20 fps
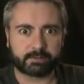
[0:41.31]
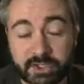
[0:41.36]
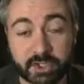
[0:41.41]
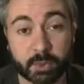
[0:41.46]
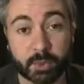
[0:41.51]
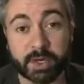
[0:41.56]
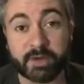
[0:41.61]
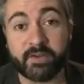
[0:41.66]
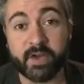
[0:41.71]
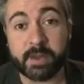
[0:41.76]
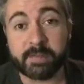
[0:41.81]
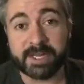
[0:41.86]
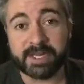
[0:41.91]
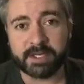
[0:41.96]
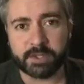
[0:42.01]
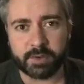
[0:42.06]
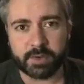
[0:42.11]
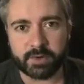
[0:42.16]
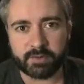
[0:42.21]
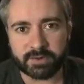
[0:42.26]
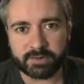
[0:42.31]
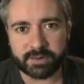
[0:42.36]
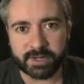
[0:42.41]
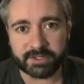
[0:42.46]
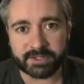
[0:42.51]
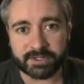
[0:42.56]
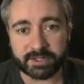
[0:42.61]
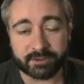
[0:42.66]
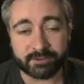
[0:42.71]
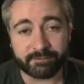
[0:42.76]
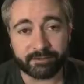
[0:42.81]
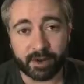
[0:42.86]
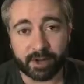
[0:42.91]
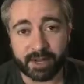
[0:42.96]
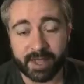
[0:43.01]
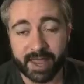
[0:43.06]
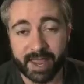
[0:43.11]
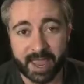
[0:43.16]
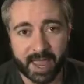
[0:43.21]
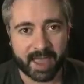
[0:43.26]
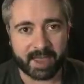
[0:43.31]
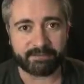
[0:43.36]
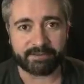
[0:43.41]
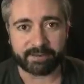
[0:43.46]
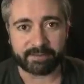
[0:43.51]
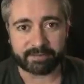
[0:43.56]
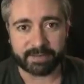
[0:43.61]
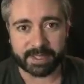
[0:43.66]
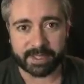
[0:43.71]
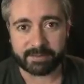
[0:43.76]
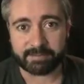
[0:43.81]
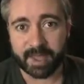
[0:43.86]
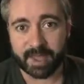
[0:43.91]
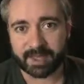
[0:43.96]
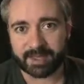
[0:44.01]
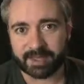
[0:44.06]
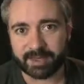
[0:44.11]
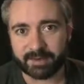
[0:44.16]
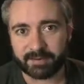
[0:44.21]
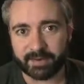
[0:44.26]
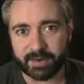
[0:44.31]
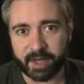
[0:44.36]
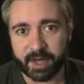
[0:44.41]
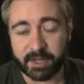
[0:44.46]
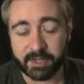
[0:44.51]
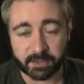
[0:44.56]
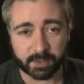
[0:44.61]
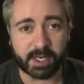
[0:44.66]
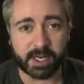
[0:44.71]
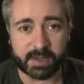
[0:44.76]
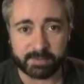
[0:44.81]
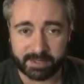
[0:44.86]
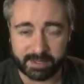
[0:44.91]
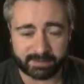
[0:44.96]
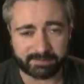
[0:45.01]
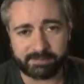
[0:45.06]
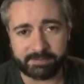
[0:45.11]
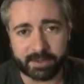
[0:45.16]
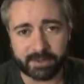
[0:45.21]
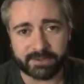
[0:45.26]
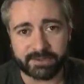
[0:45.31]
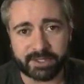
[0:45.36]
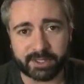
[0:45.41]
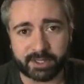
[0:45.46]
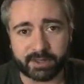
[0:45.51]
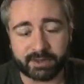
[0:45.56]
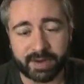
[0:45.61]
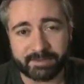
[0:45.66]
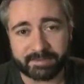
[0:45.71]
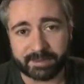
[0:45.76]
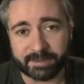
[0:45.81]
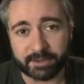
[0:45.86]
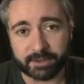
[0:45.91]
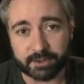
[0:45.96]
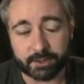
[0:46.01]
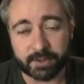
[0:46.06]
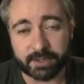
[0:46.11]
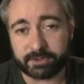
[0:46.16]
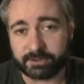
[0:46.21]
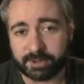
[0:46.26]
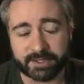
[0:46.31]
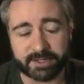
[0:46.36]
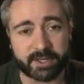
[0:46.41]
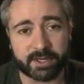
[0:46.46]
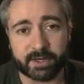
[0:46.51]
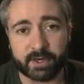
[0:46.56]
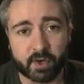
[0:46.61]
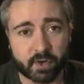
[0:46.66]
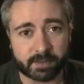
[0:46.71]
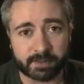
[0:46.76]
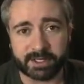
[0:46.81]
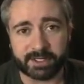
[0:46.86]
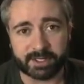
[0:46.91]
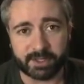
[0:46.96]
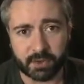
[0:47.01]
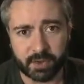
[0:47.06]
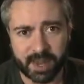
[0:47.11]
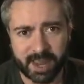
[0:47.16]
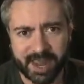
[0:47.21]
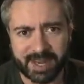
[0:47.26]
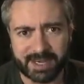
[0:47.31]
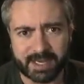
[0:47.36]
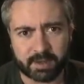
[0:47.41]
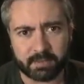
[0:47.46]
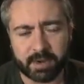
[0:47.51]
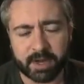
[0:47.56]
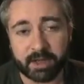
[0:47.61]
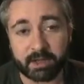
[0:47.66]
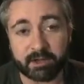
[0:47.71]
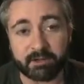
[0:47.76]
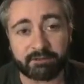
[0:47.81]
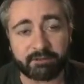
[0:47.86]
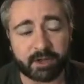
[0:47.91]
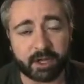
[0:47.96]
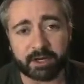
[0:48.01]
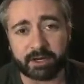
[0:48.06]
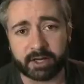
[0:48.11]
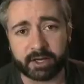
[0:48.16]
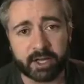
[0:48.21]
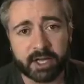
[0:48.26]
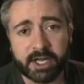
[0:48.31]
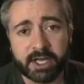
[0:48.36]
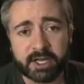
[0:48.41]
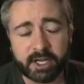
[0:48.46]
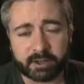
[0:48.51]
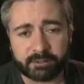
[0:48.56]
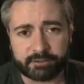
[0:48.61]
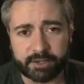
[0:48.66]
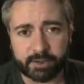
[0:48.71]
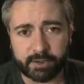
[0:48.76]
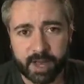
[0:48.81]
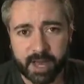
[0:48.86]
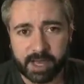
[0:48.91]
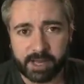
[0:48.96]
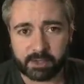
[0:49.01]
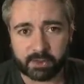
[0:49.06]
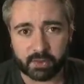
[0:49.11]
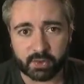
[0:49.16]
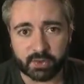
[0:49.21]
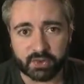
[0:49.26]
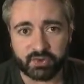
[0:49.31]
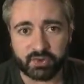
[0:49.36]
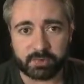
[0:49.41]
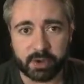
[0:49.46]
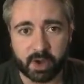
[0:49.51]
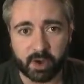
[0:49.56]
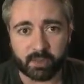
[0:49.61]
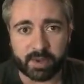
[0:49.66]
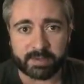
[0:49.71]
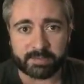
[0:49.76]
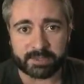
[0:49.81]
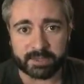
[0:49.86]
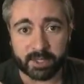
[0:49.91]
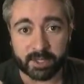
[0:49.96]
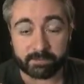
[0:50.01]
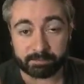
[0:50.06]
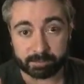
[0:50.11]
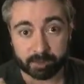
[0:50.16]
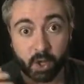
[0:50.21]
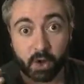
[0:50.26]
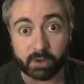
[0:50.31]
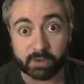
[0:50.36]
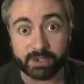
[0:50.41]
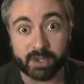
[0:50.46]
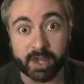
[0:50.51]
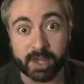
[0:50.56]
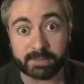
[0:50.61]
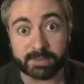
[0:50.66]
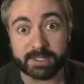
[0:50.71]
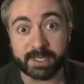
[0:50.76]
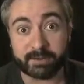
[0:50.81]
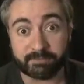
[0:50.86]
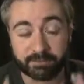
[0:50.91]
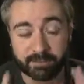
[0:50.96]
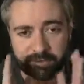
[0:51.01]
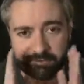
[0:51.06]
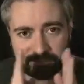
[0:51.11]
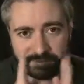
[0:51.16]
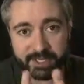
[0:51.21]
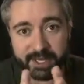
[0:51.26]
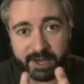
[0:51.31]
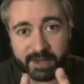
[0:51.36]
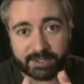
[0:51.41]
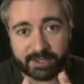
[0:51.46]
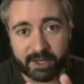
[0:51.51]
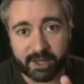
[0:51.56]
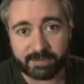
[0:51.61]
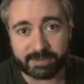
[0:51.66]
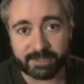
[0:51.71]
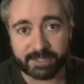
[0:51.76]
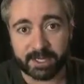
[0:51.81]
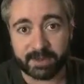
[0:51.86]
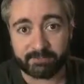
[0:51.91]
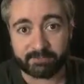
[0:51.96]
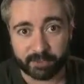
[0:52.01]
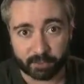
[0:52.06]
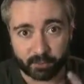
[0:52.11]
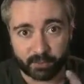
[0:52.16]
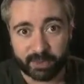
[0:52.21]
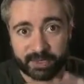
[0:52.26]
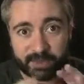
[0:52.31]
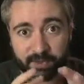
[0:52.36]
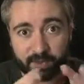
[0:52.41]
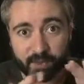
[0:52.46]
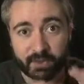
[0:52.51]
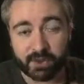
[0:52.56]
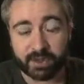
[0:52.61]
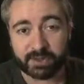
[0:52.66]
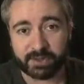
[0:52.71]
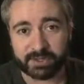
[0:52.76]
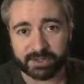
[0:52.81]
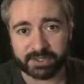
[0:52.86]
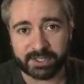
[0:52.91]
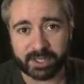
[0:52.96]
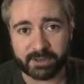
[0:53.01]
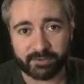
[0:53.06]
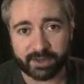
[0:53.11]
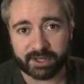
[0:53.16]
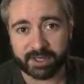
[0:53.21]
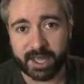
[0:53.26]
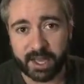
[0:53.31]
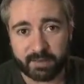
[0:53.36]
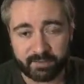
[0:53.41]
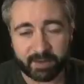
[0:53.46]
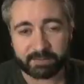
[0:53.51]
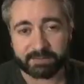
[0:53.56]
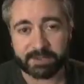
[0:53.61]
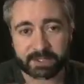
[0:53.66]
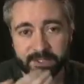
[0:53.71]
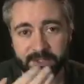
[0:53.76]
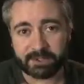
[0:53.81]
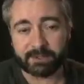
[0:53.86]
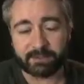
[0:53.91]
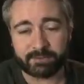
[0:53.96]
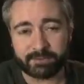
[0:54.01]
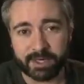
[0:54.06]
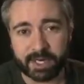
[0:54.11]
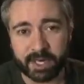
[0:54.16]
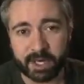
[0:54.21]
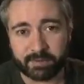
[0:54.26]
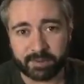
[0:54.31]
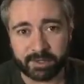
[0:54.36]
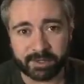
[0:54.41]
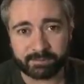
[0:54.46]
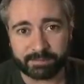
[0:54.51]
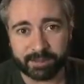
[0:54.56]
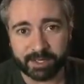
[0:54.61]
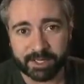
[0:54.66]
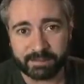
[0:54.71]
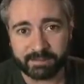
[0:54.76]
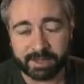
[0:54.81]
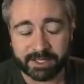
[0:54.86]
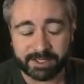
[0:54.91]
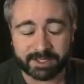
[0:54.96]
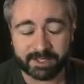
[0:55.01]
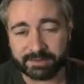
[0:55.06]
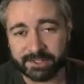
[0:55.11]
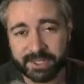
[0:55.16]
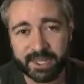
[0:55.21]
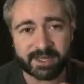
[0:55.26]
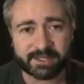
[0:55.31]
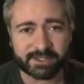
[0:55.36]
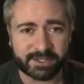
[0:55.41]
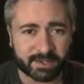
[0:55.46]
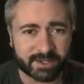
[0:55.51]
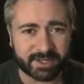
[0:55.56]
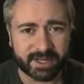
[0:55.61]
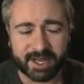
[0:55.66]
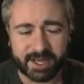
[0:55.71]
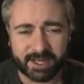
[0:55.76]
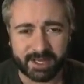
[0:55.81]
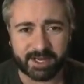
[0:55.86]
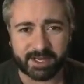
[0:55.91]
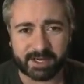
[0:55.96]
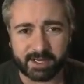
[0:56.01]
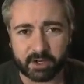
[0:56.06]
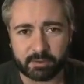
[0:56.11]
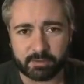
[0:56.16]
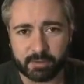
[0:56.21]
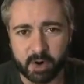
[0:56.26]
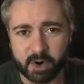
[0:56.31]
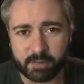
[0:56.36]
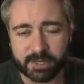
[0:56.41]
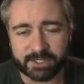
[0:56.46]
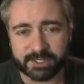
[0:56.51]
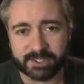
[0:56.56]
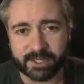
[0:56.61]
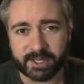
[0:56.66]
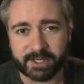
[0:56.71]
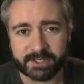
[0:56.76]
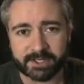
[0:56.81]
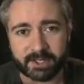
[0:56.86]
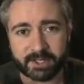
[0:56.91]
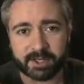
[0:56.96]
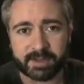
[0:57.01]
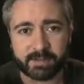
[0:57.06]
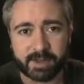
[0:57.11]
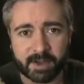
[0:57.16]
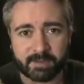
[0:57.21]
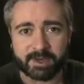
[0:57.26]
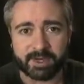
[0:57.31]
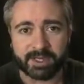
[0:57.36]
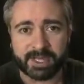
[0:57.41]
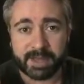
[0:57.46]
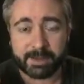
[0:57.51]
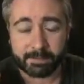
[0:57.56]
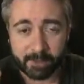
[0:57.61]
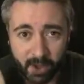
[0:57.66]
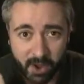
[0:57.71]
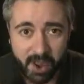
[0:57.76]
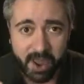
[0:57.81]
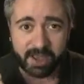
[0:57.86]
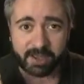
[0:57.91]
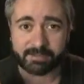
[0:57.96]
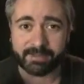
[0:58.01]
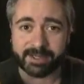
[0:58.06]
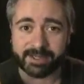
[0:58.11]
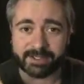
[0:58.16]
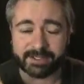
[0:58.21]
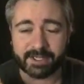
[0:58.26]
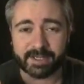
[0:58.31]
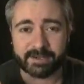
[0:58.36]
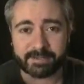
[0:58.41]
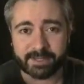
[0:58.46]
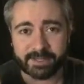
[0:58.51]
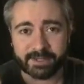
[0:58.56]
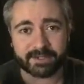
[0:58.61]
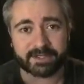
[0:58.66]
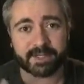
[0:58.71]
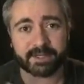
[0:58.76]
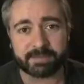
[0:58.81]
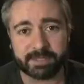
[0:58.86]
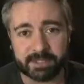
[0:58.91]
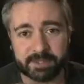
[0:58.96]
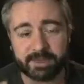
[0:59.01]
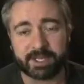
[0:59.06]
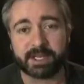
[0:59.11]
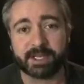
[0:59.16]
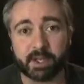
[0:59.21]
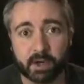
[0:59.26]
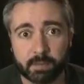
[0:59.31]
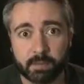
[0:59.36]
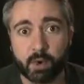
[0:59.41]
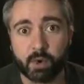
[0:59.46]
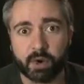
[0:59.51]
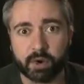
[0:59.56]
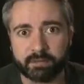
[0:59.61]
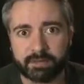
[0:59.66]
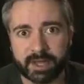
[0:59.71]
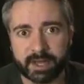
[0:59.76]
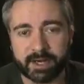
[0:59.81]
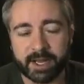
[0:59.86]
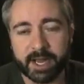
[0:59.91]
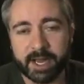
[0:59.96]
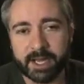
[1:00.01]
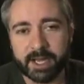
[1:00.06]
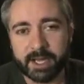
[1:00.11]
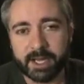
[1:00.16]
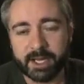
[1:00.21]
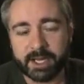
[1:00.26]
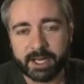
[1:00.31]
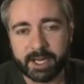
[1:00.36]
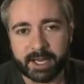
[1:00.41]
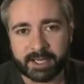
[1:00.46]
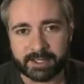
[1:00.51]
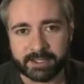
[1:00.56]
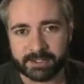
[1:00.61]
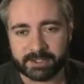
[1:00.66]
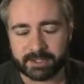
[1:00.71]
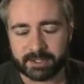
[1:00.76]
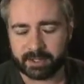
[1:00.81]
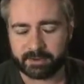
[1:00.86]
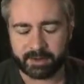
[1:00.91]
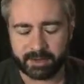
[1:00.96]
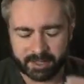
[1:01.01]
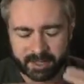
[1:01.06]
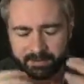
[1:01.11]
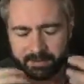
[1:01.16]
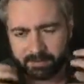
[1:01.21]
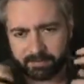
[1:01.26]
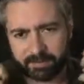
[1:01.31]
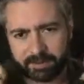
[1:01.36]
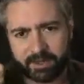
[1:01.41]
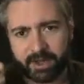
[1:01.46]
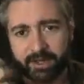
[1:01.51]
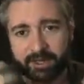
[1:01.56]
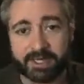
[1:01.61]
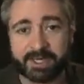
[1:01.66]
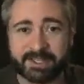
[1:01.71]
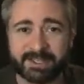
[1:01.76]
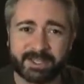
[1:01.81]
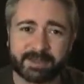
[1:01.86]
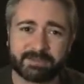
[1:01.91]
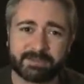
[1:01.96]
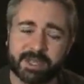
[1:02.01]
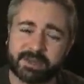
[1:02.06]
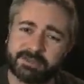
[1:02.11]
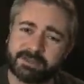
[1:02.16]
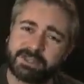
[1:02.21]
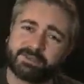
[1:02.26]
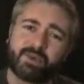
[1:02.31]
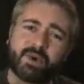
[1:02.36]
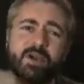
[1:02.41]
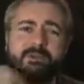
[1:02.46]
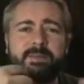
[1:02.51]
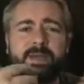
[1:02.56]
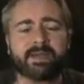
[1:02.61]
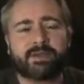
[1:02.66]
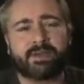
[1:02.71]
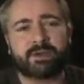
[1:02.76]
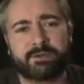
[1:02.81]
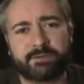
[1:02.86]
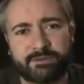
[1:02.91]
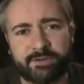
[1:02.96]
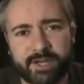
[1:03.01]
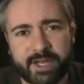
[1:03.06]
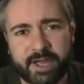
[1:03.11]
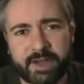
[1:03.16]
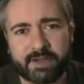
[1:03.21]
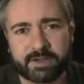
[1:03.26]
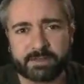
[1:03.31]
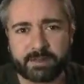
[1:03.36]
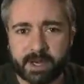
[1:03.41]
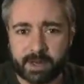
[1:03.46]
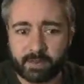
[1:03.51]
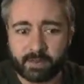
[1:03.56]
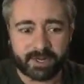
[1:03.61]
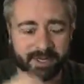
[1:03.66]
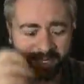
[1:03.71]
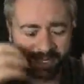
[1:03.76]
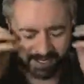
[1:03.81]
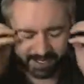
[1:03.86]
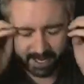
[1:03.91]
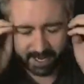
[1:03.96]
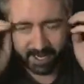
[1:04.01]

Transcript: So what have I been doing with myself while I haven't been making videos? Well, I've been posting crap on Twitter, as I normally do anyway. I've done a few articles for my website, blog-type stuff, not video-type stuff, the written word, the stuff I gave up to do videoing pretty much. I've started doing that again a little more on my site, so you might want to keep an eye on my site, because I'll be doing a little more of that as, you know, I come up with ideas sometimes that won't make good videos, but I want to get